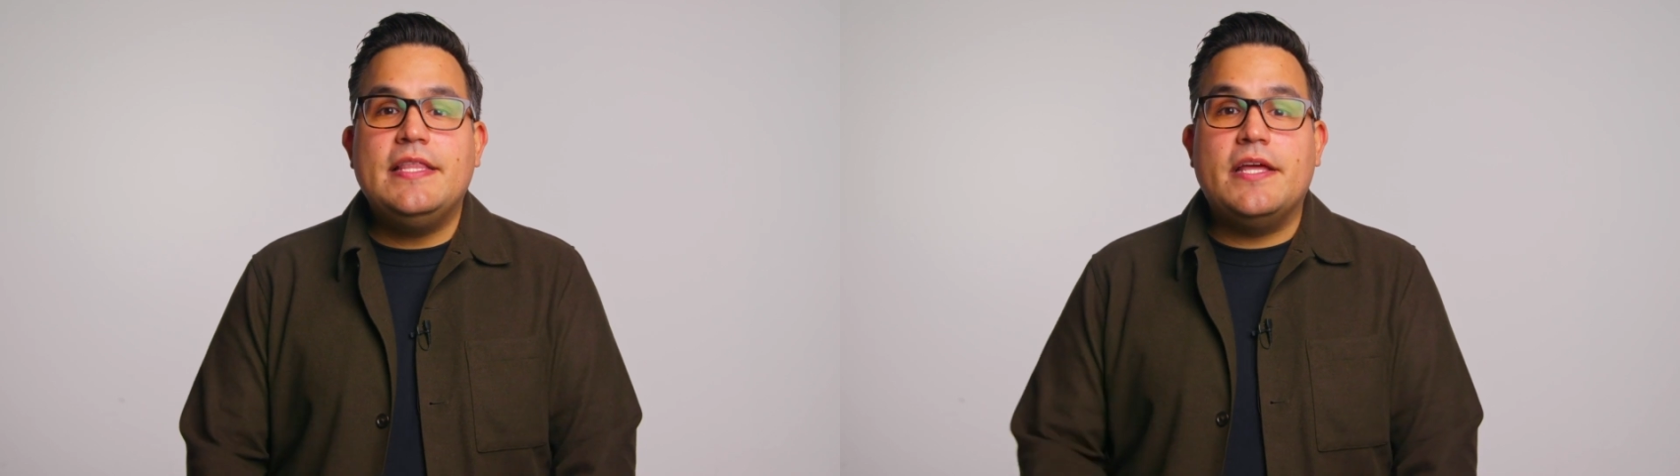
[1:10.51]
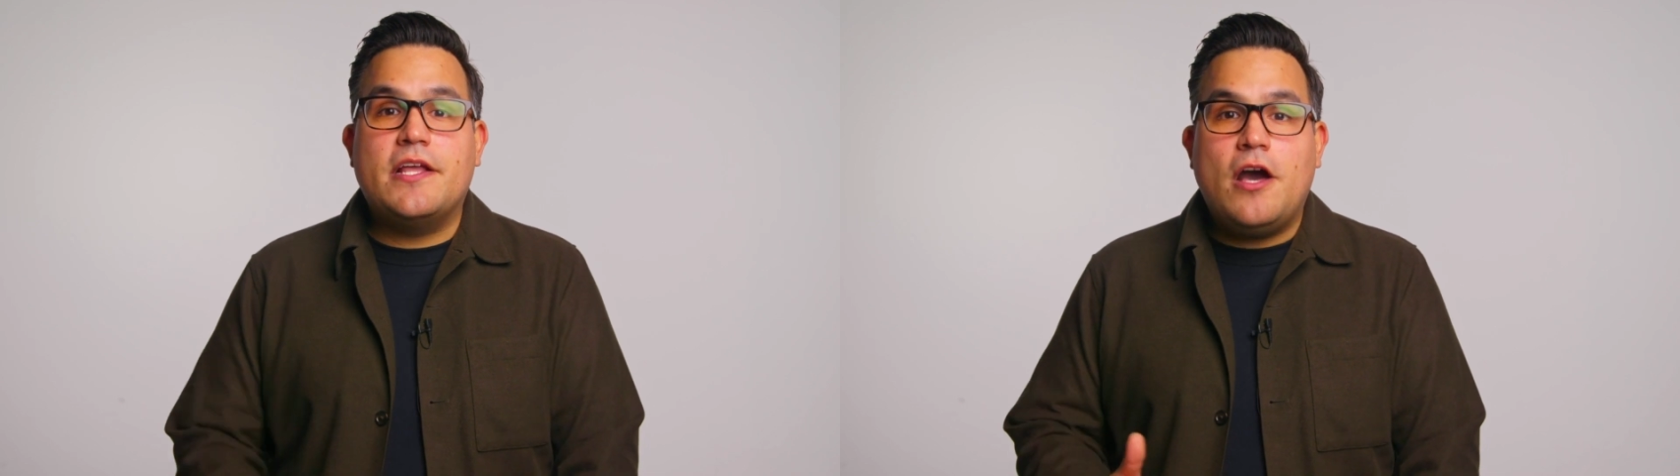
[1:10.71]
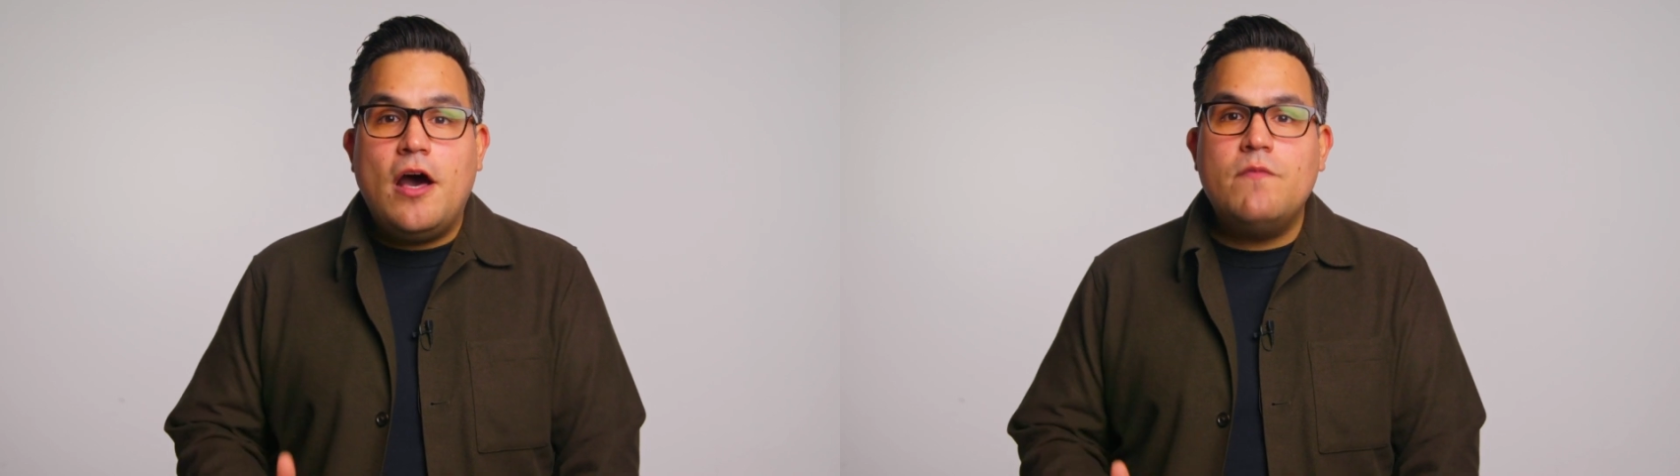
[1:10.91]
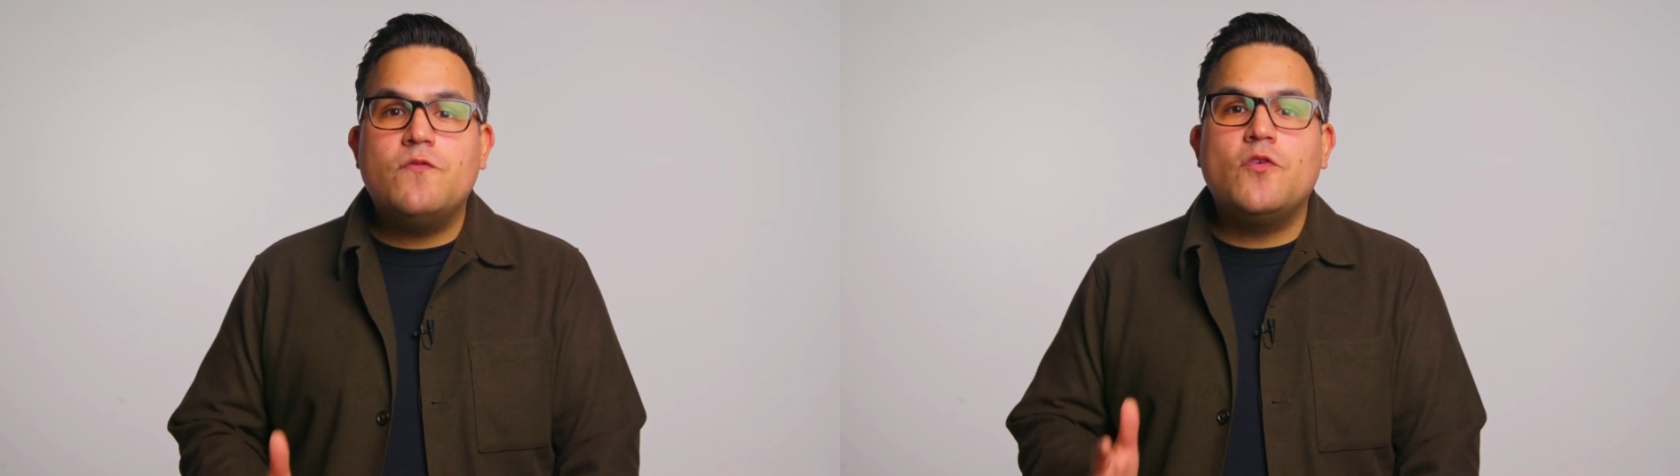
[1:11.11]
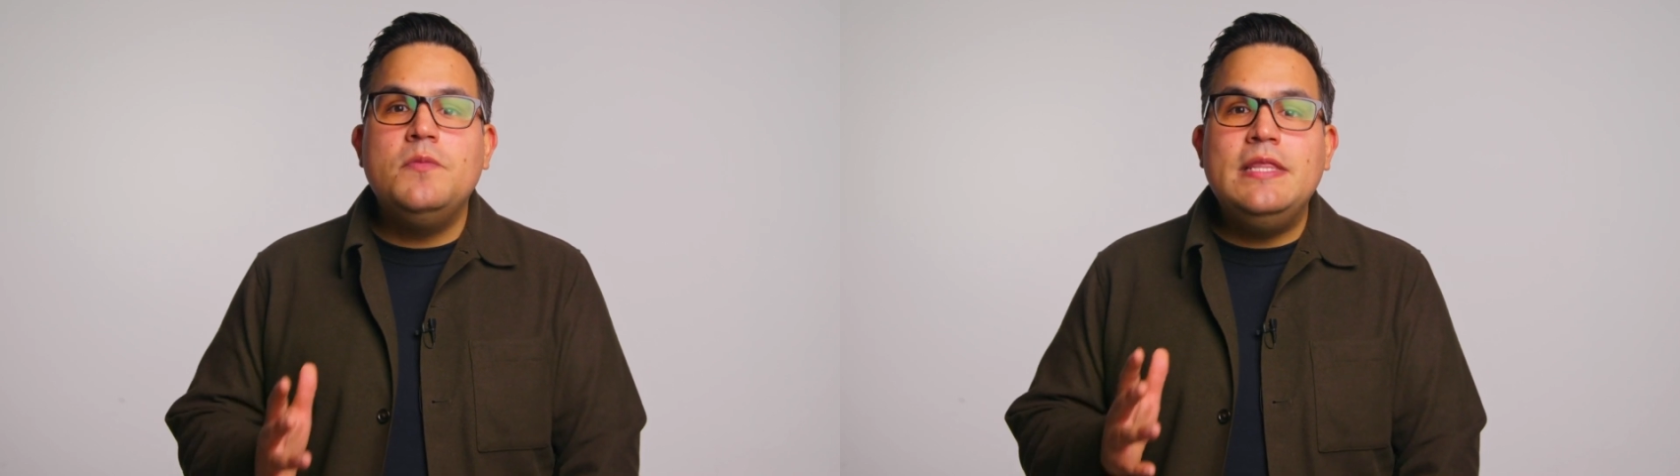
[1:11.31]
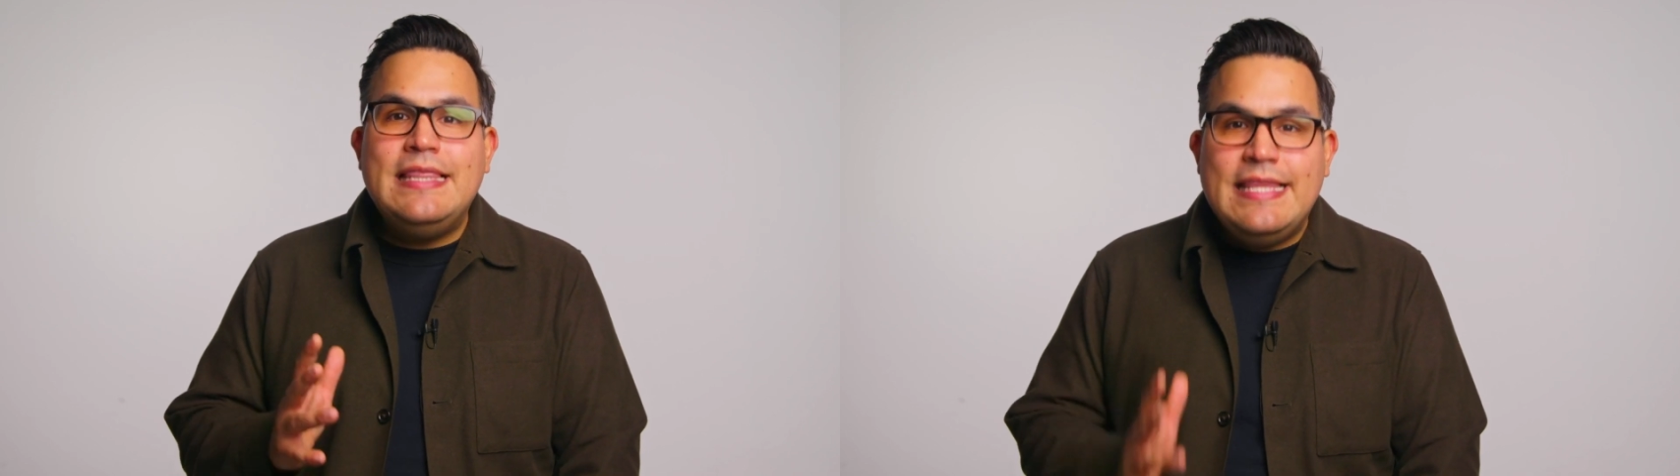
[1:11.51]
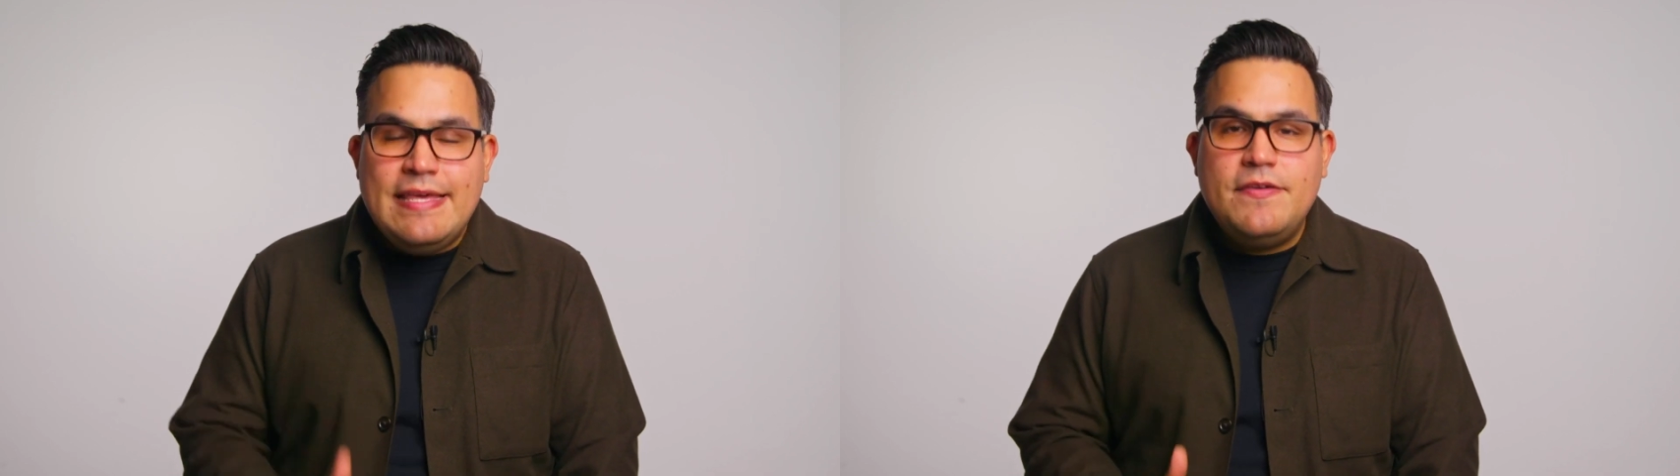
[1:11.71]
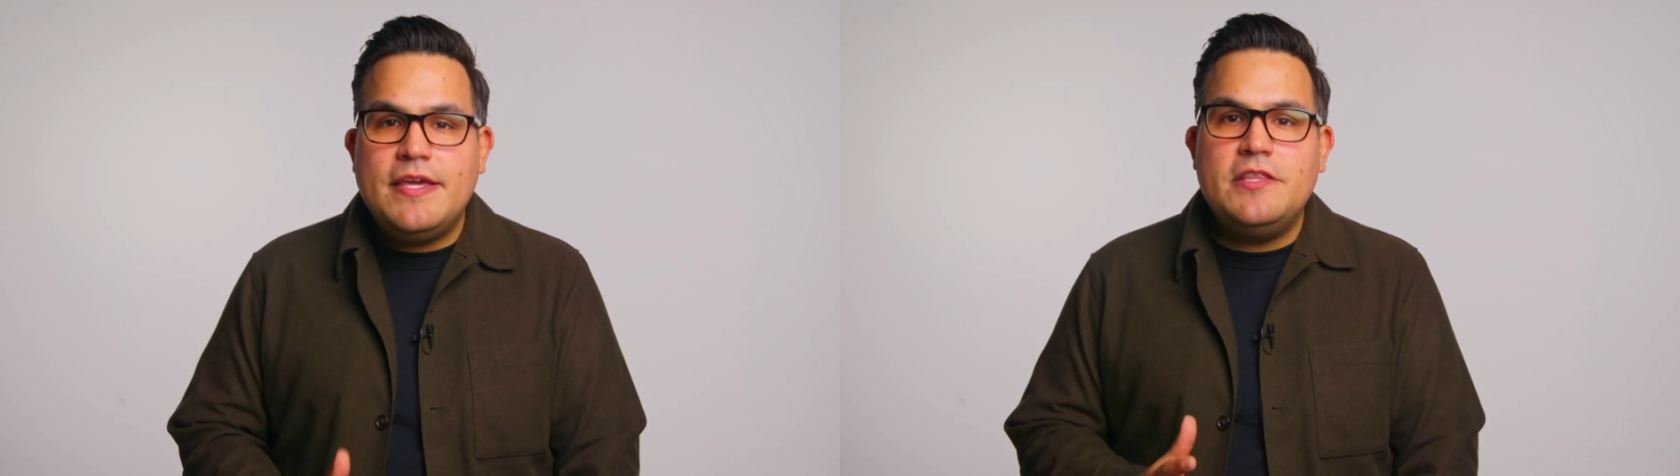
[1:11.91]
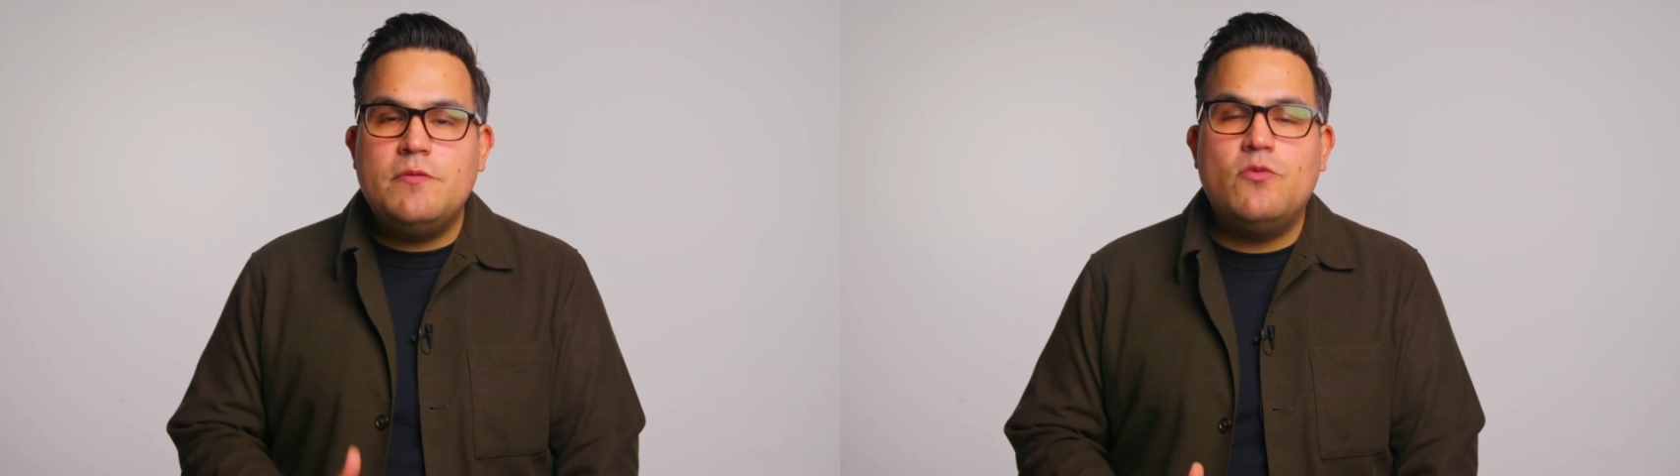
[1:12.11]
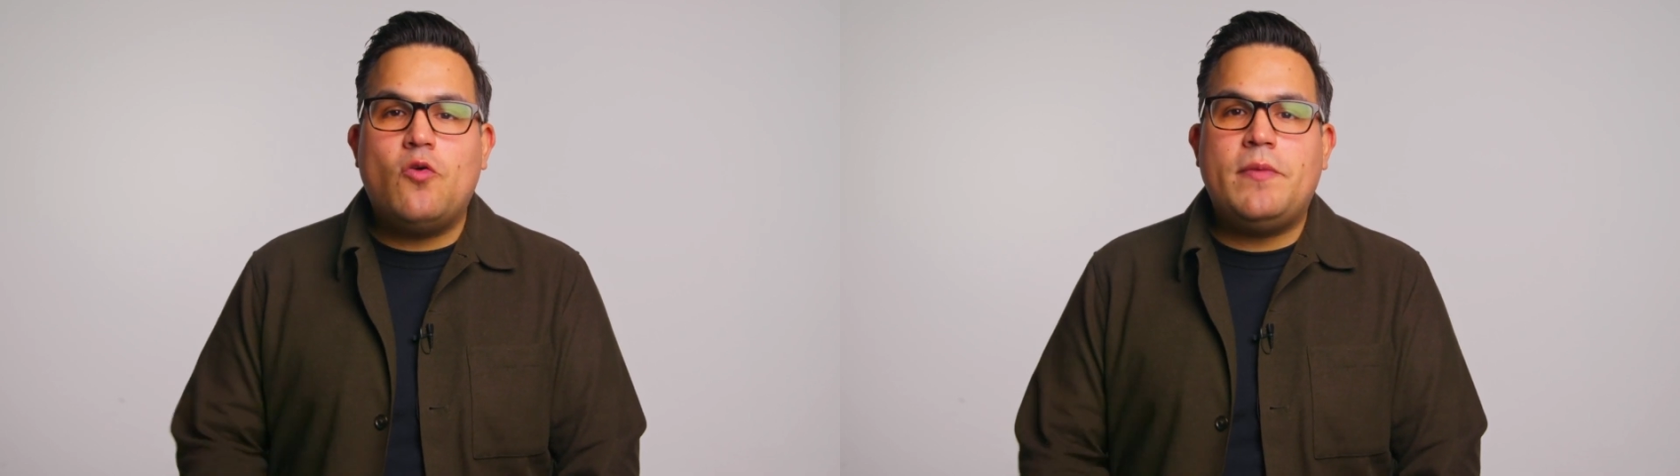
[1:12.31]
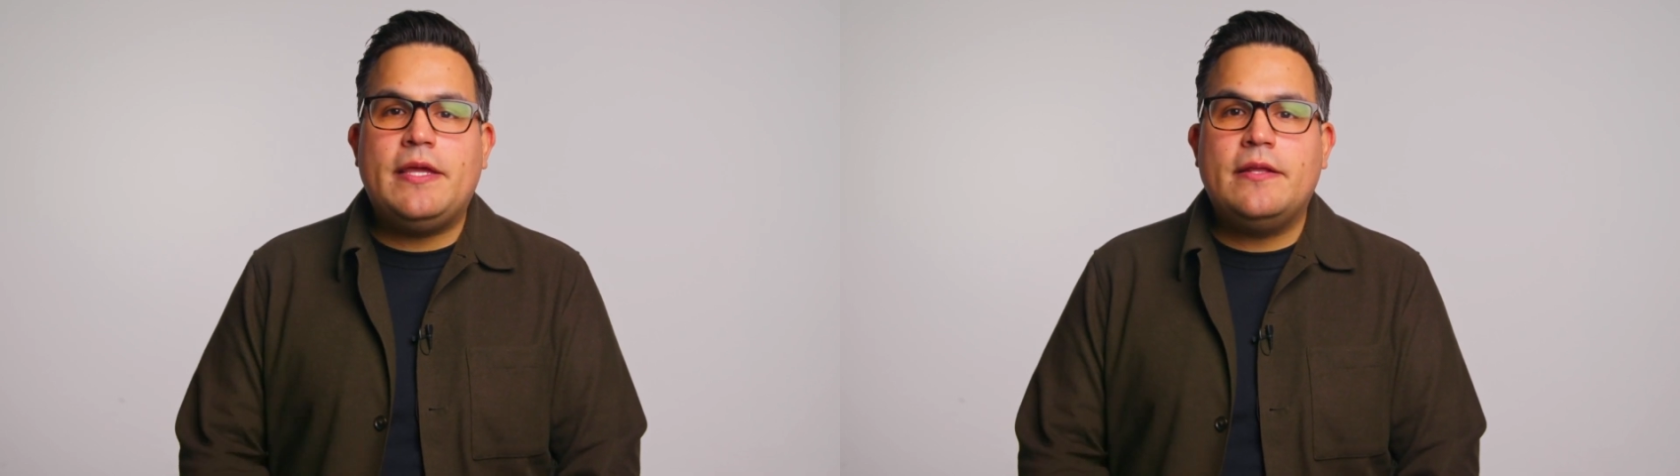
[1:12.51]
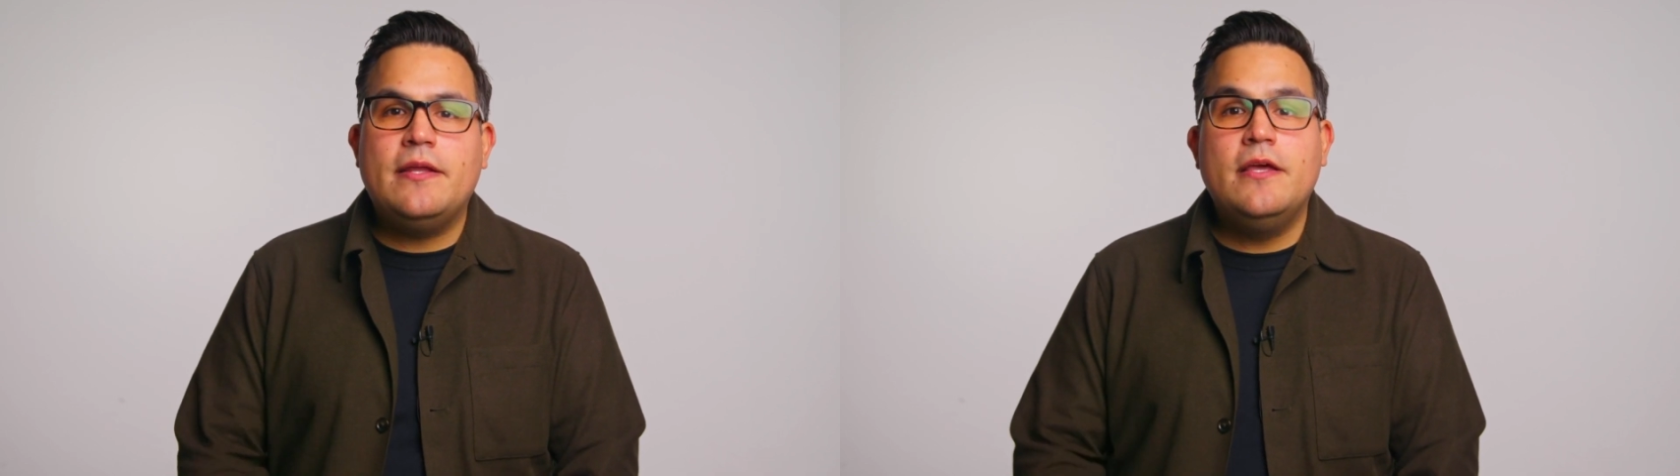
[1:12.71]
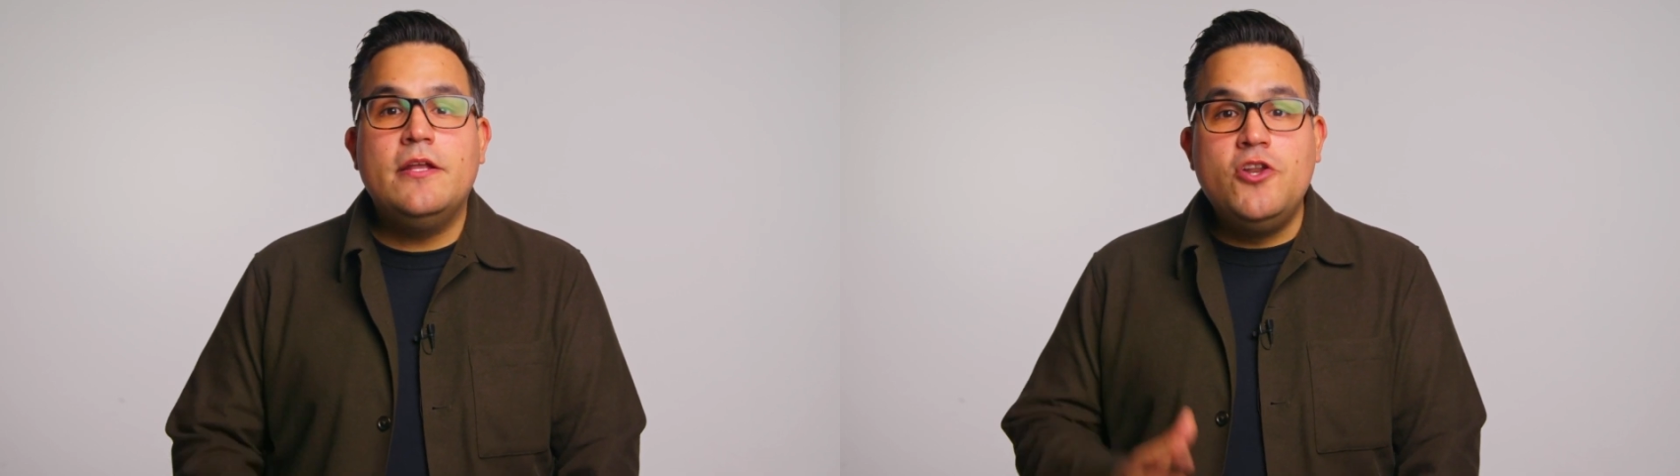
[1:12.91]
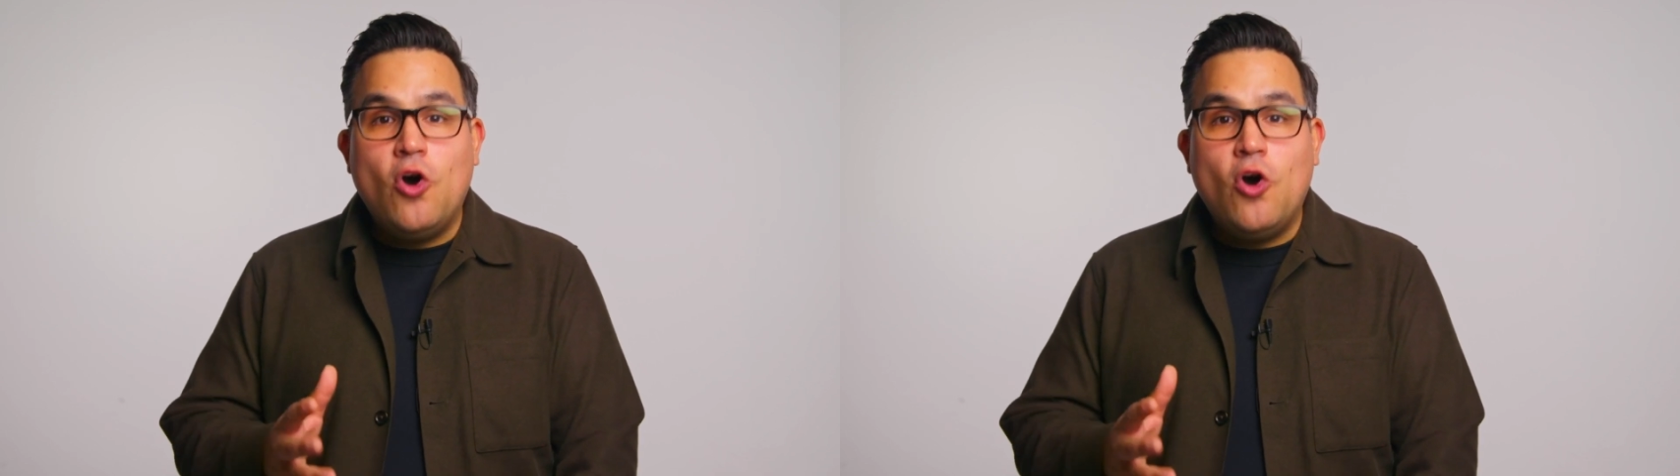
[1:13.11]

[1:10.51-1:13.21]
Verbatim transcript: that come from living in the moment,